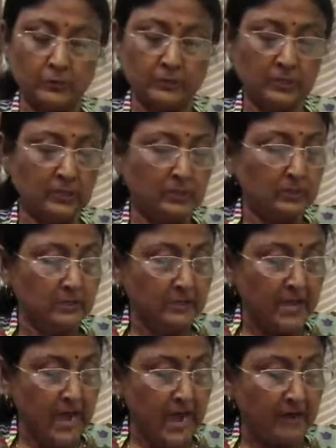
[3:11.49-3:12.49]
the
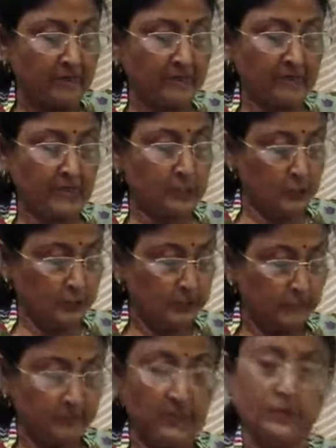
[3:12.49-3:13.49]
average
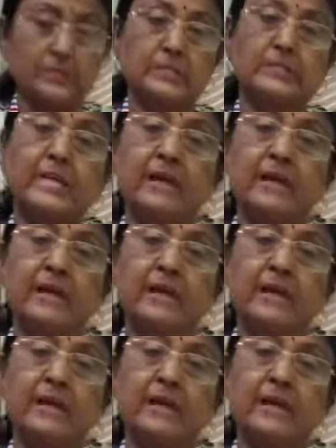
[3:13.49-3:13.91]
velocity.